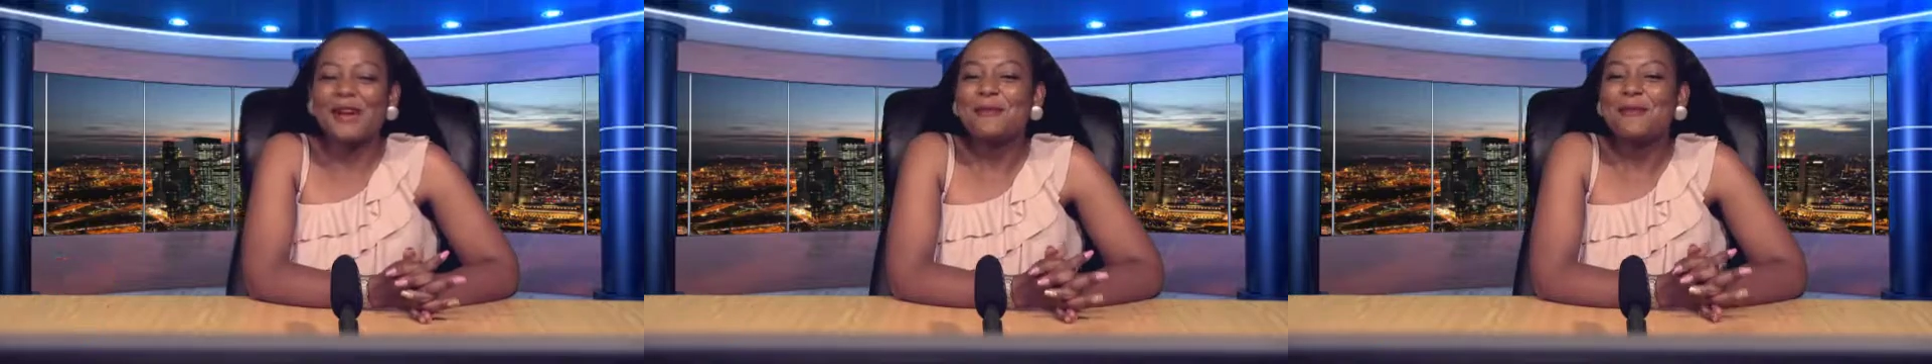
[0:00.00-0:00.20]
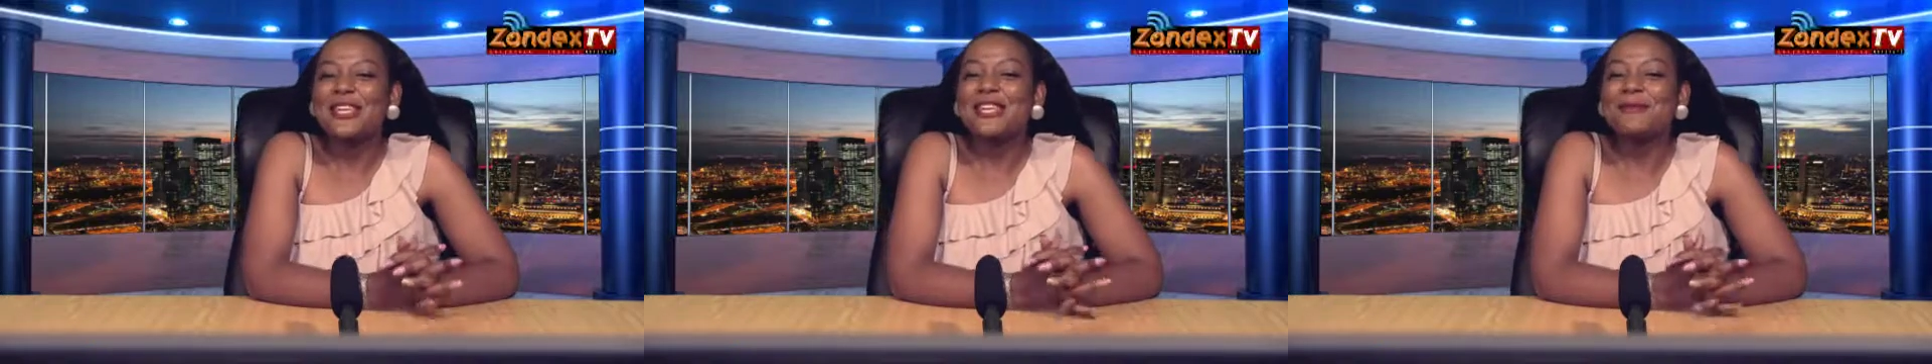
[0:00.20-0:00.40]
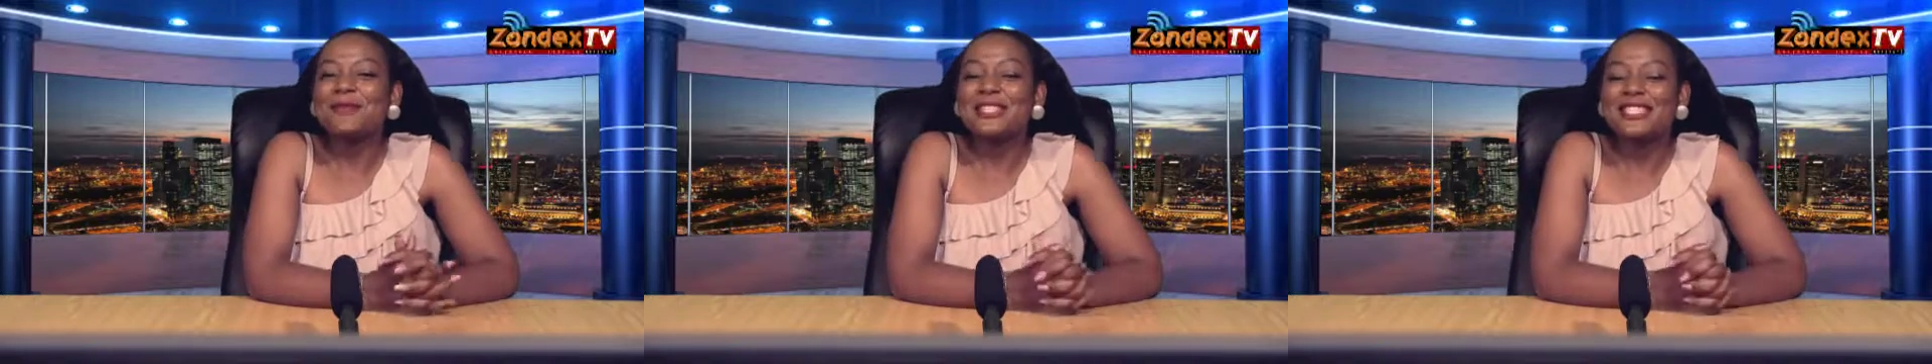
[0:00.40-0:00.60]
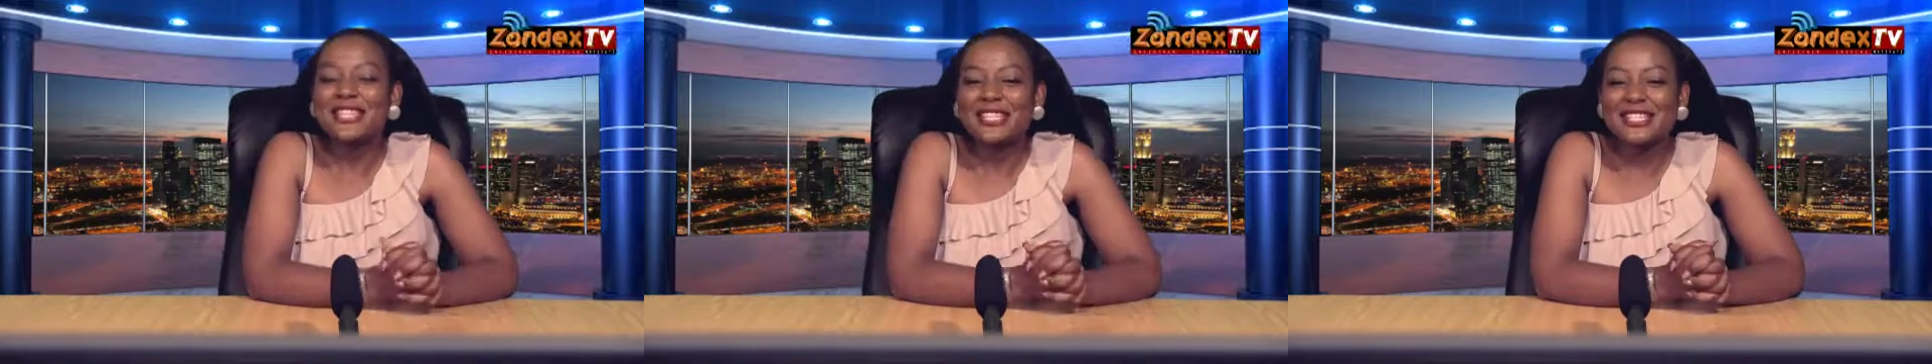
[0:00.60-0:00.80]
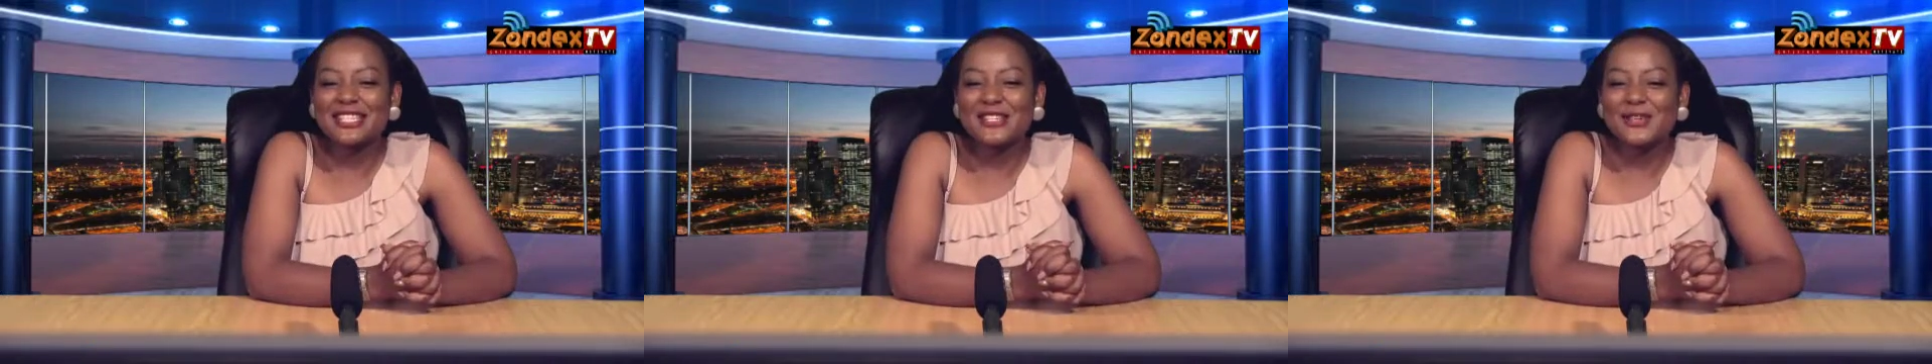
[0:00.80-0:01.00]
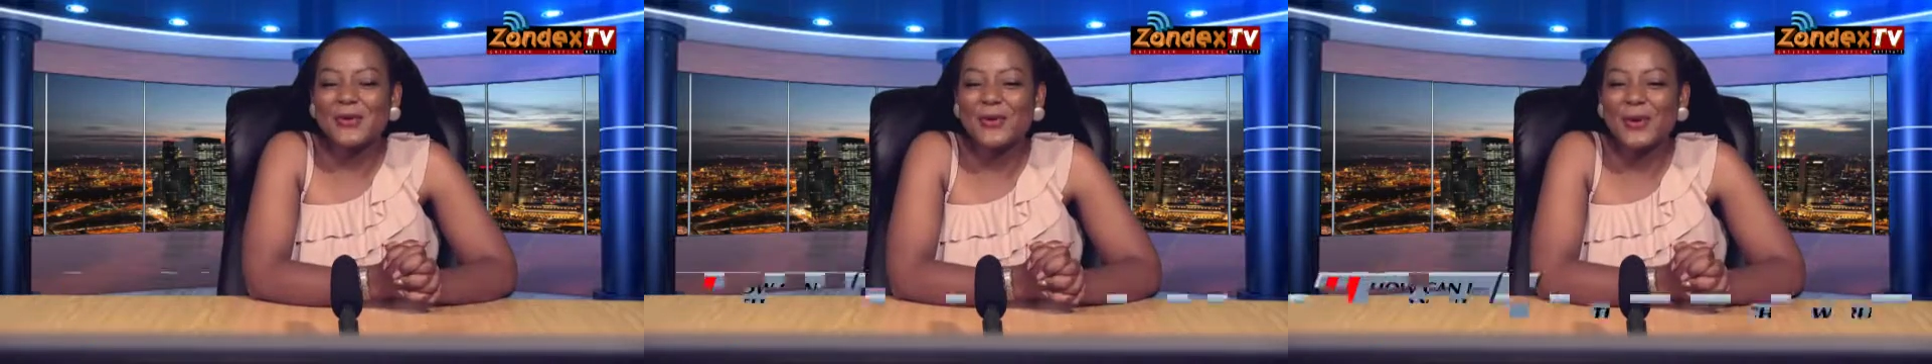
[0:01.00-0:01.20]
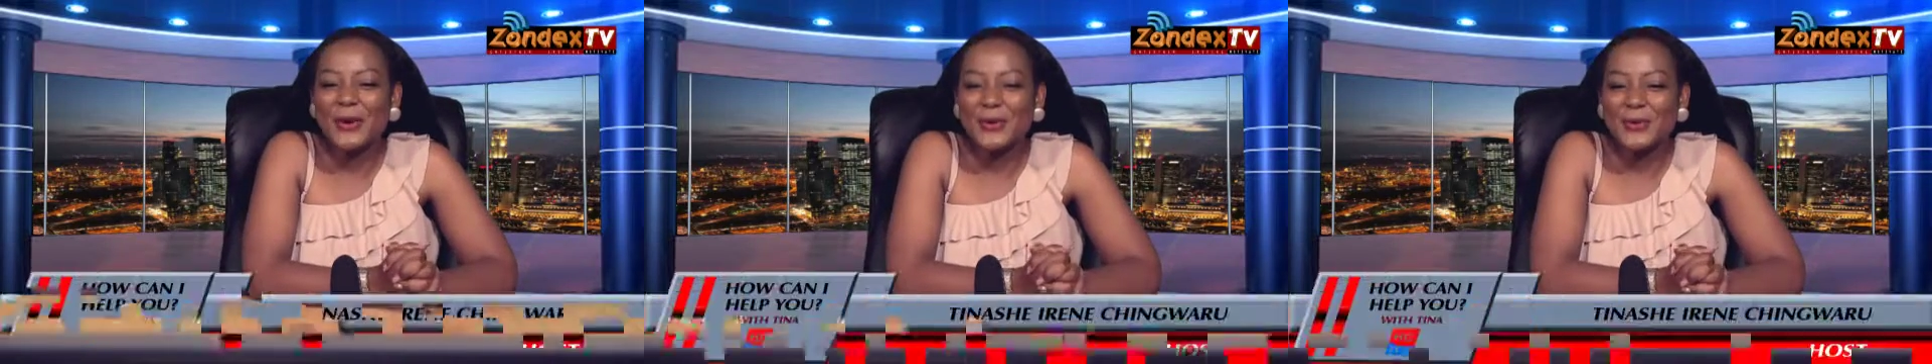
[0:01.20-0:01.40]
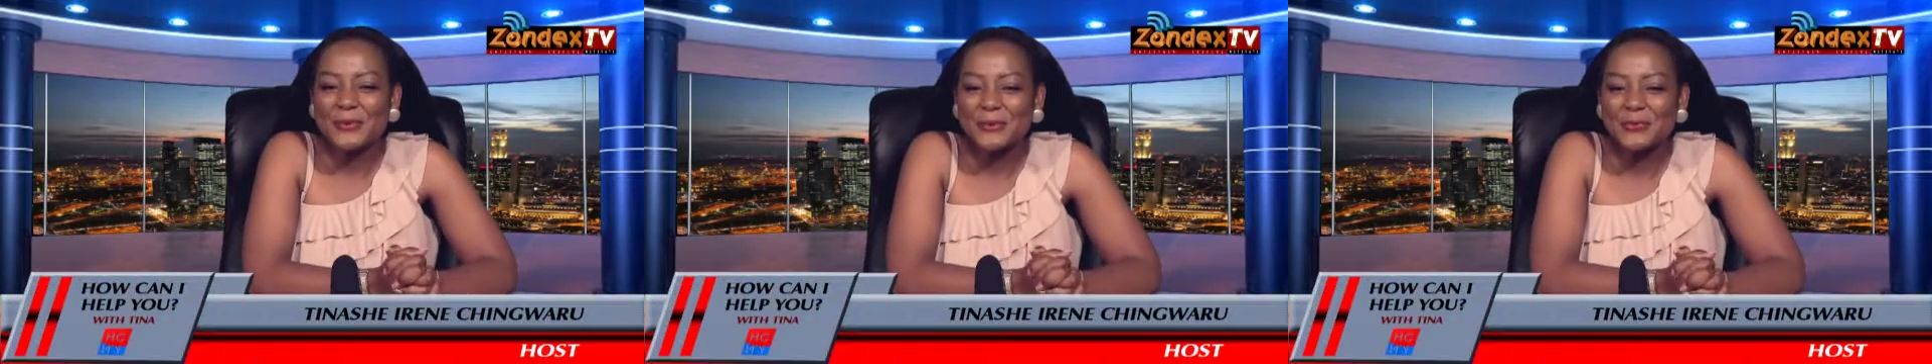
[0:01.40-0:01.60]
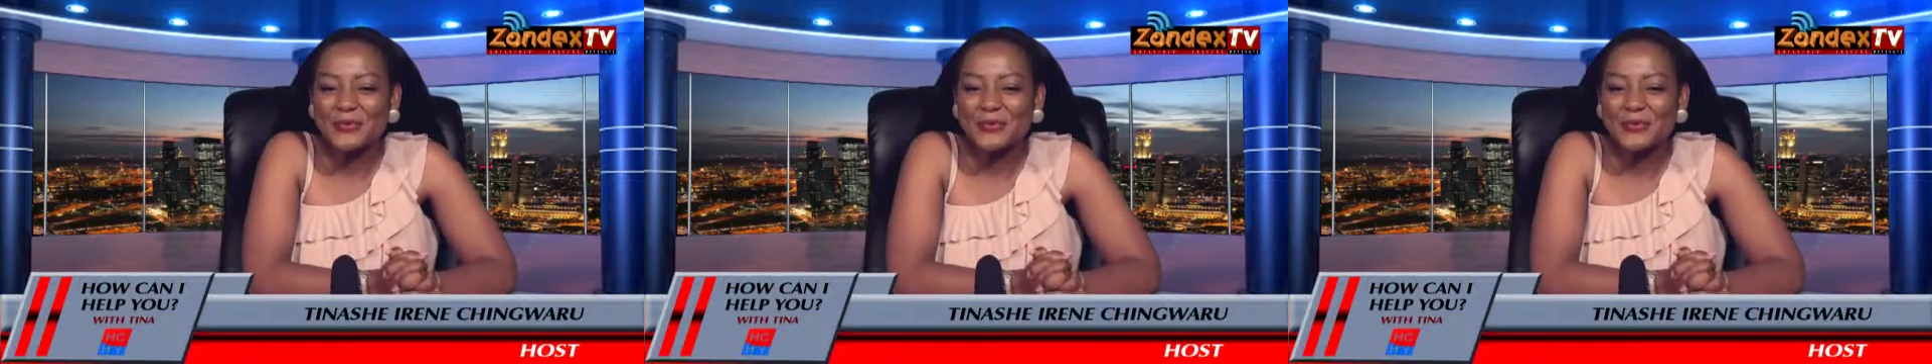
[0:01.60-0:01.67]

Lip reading: My name is Tinashe Chingwaru,